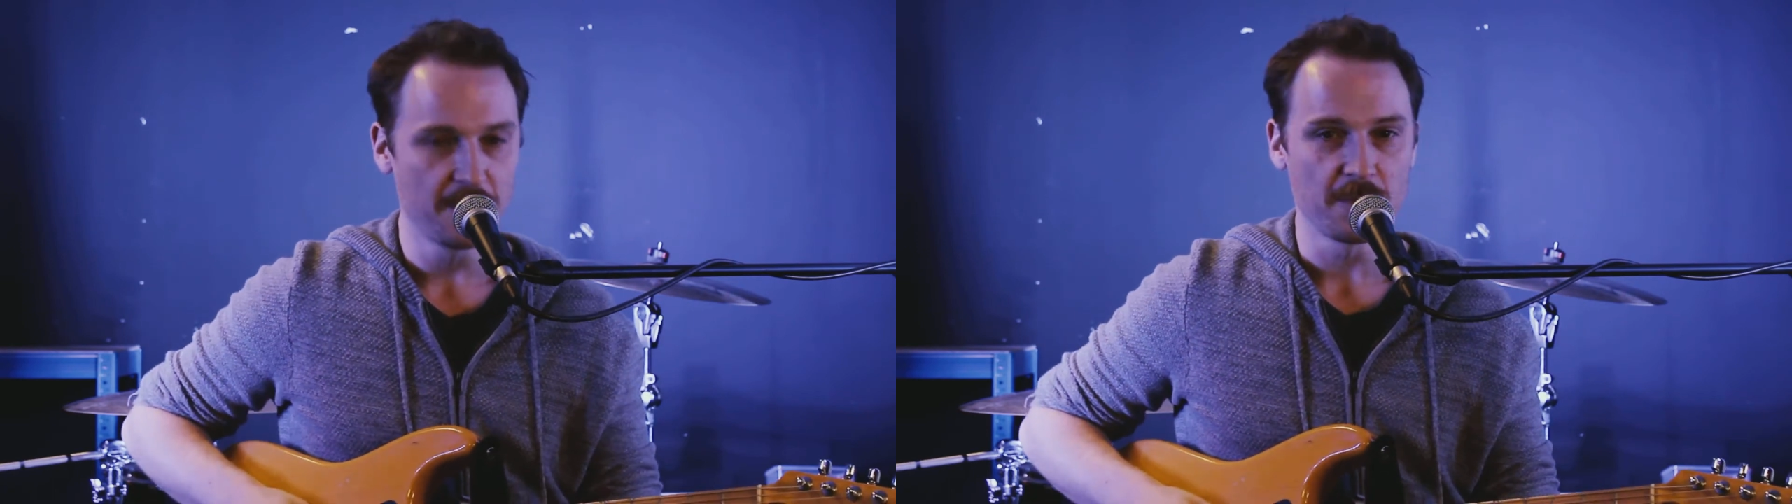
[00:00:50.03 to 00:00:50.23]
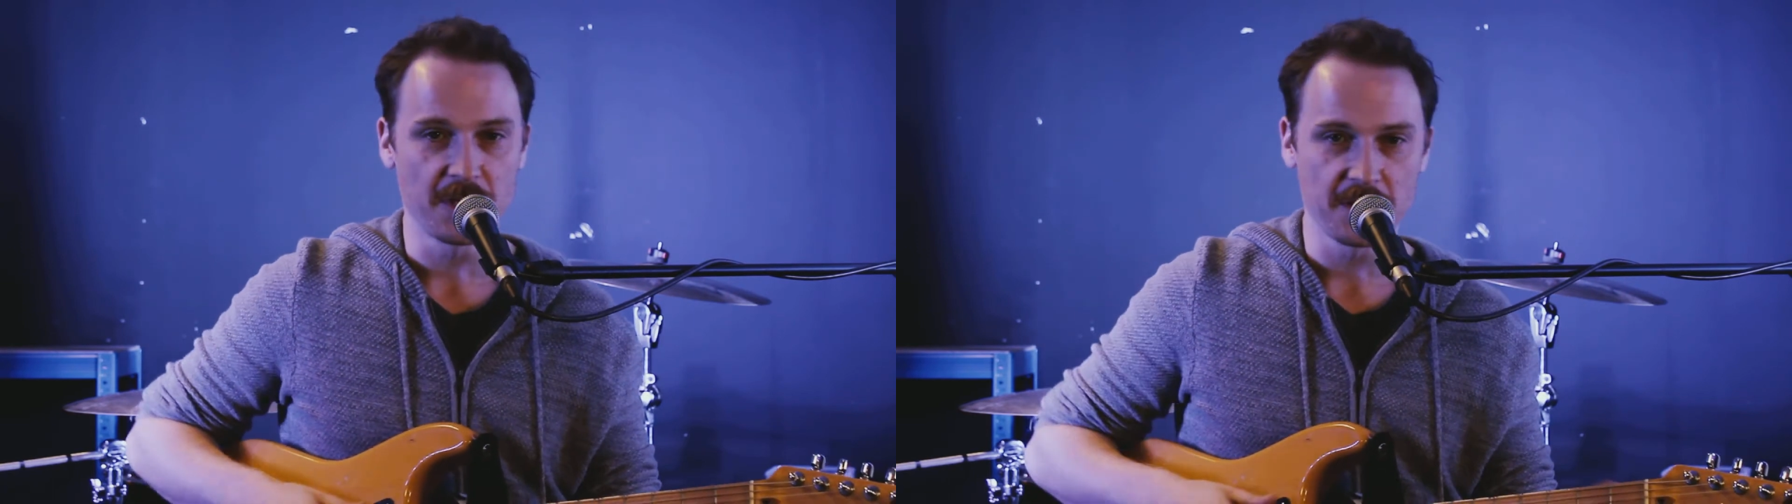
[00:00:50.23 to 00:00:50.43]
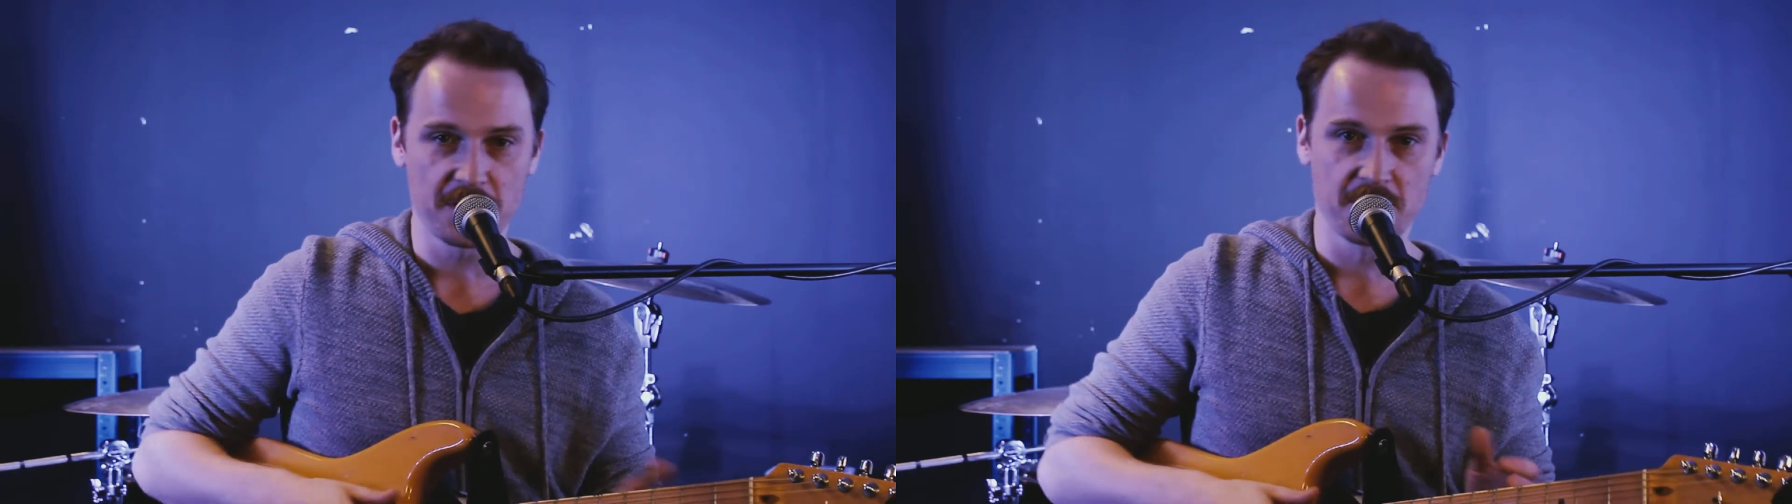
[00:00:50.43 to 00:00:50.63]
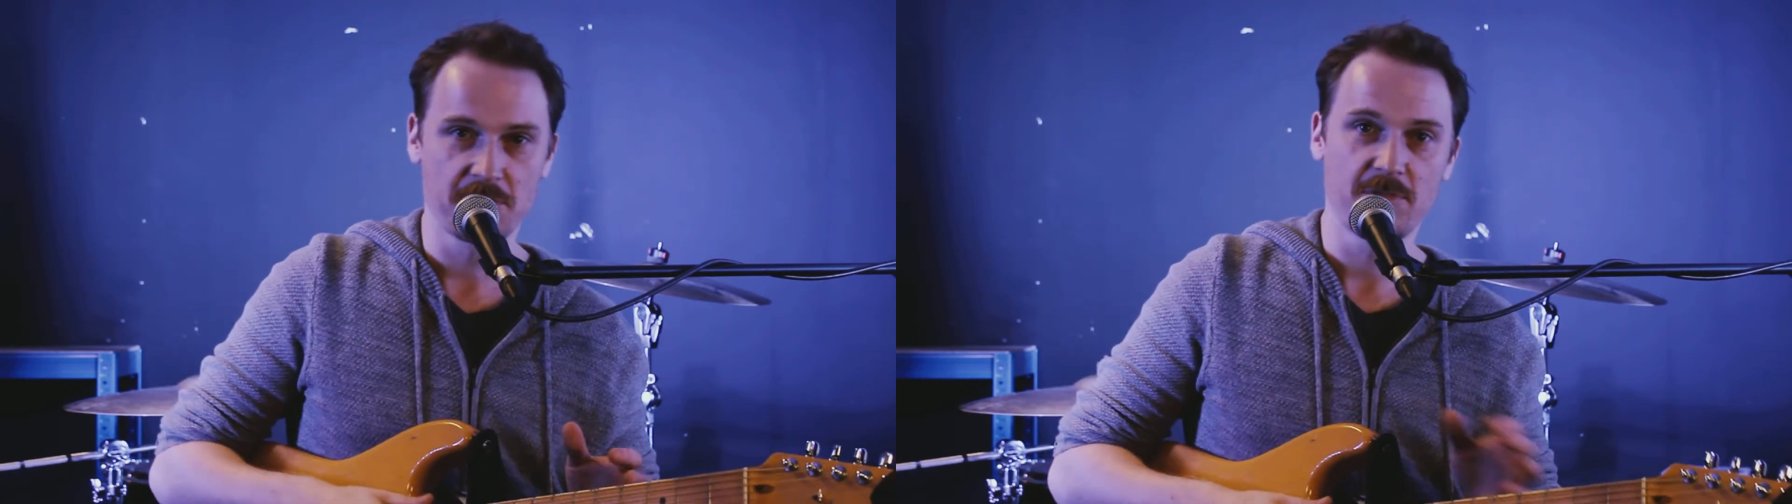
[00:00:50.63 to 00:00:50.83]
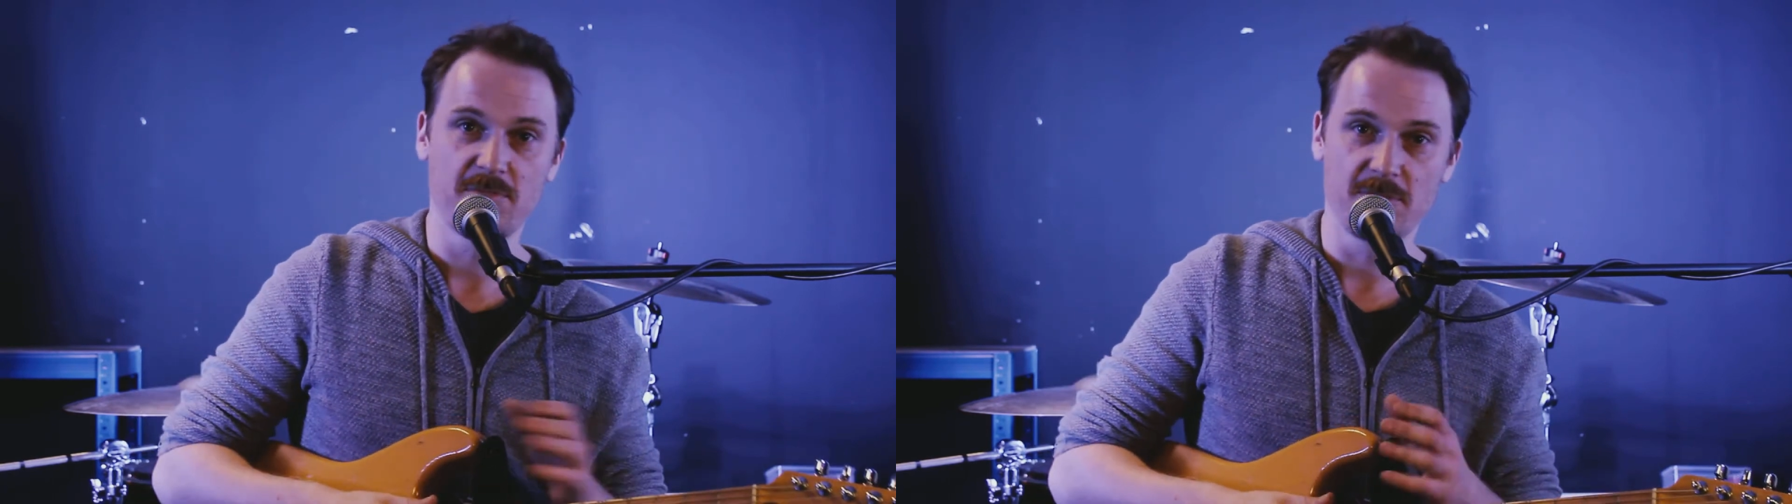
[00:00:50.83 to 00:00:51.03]
but this
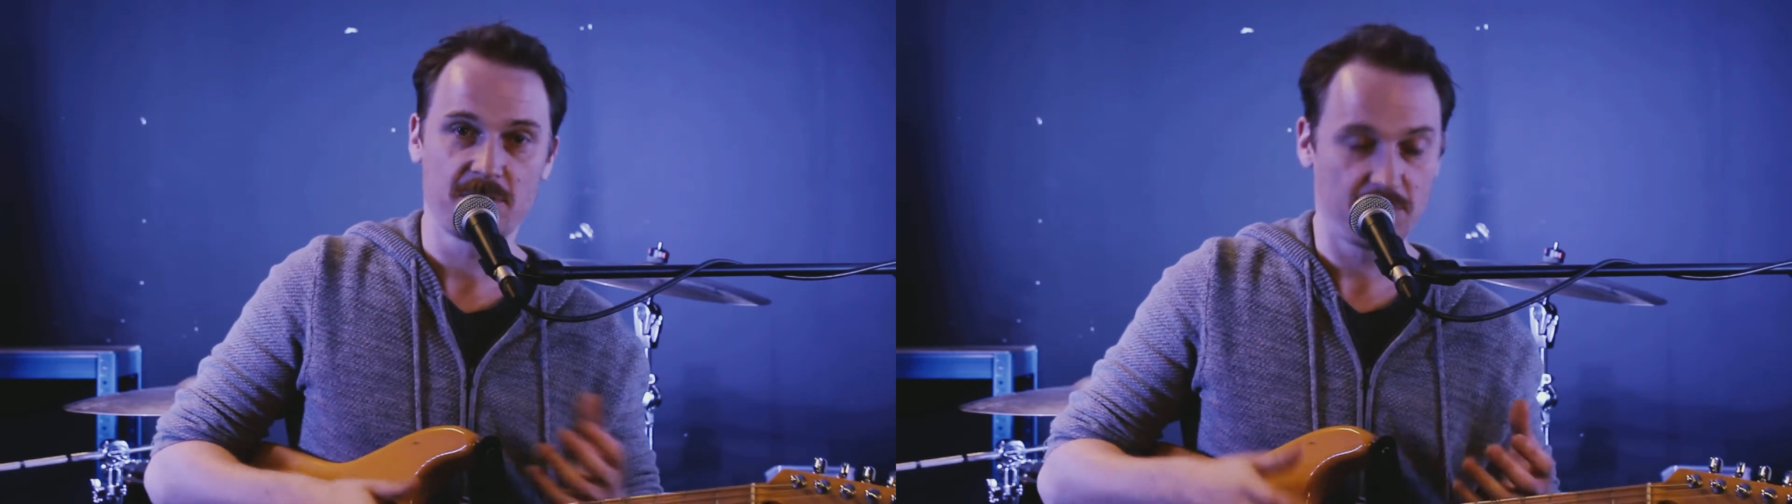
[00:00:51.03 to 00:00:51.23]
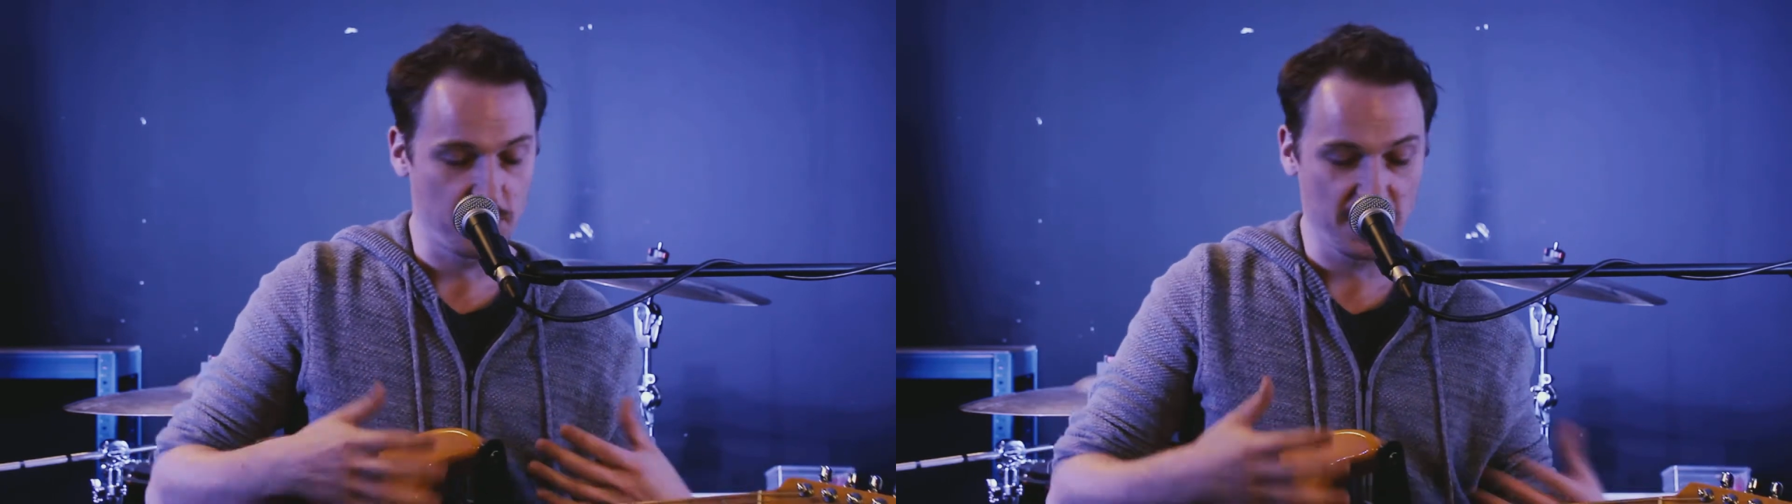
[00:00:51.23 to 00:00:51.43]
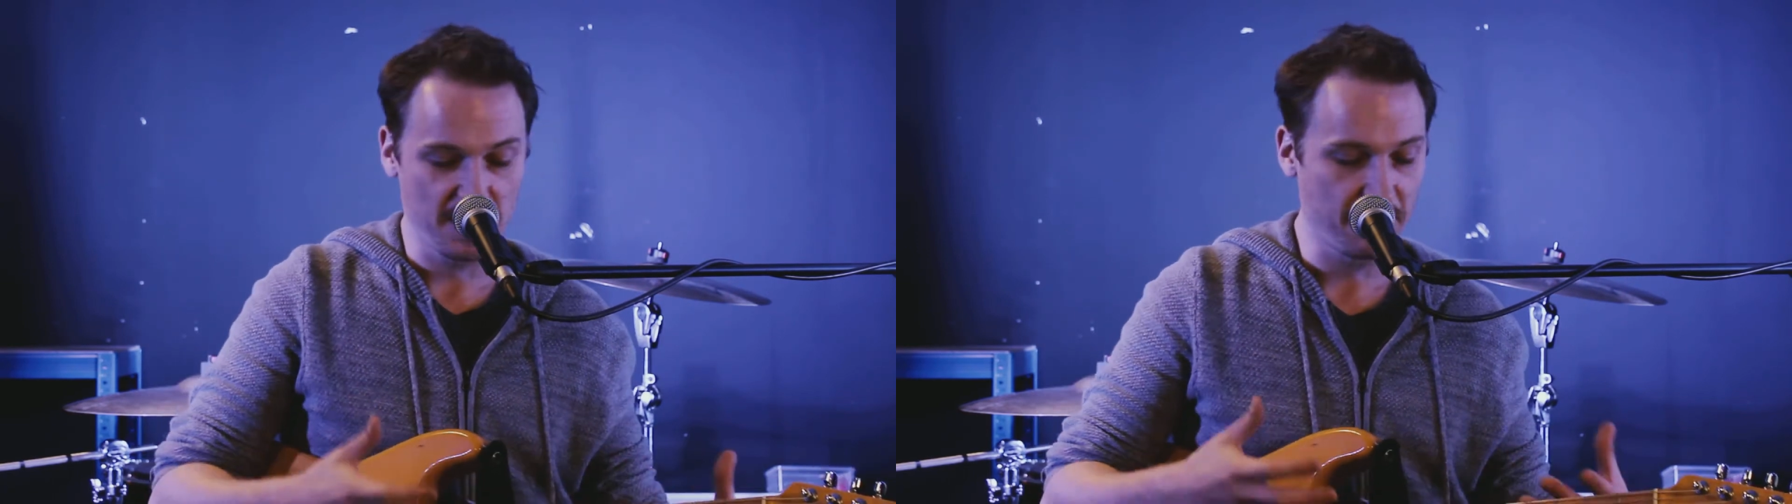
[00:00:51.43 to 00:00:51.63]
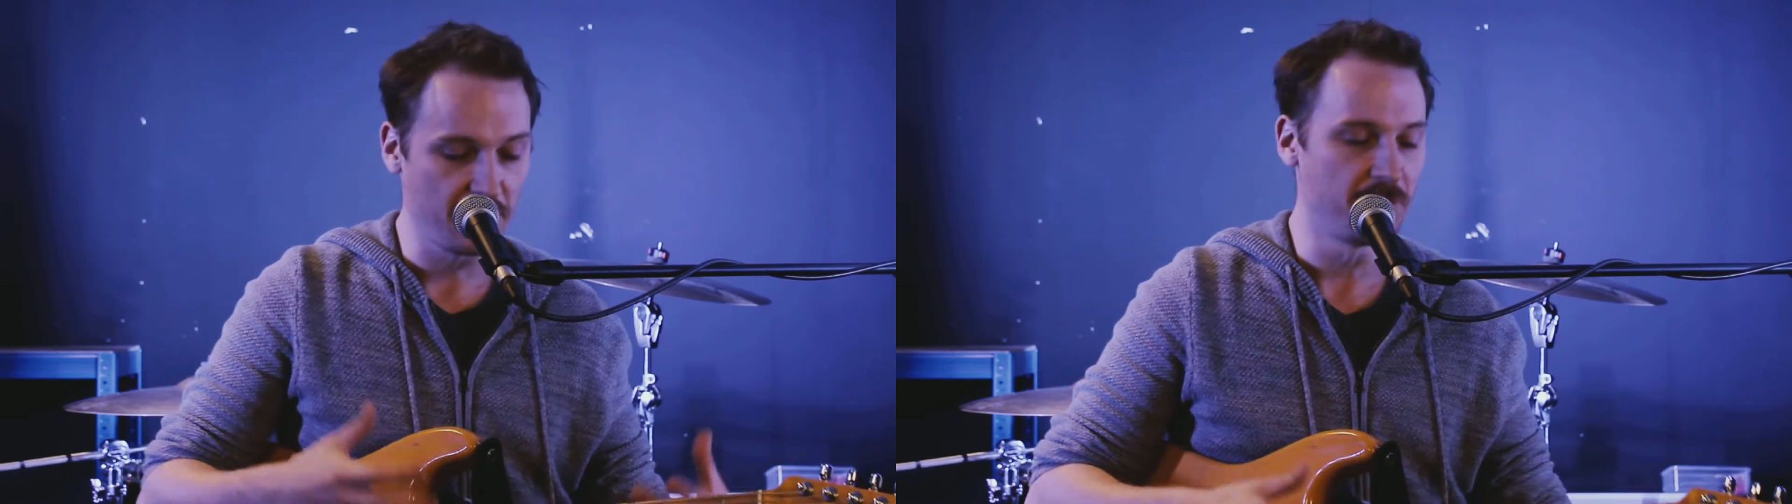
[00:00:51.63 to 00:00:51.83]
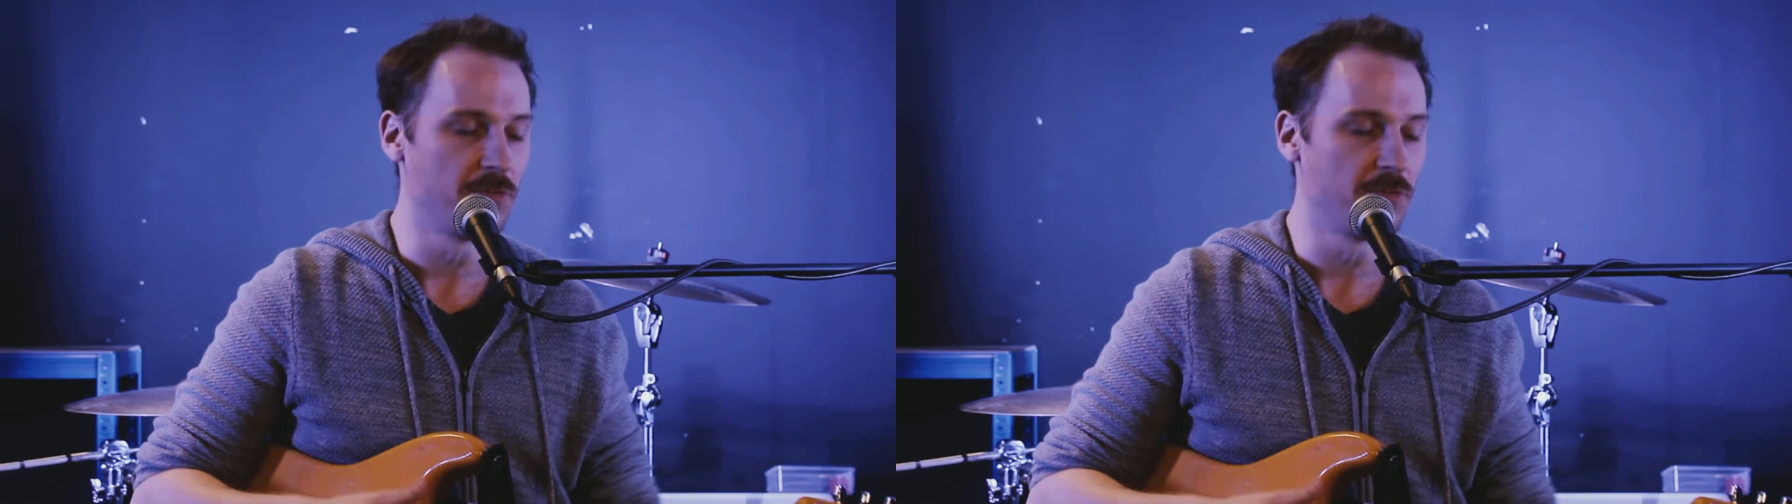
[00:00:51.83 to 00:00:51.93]
is specifically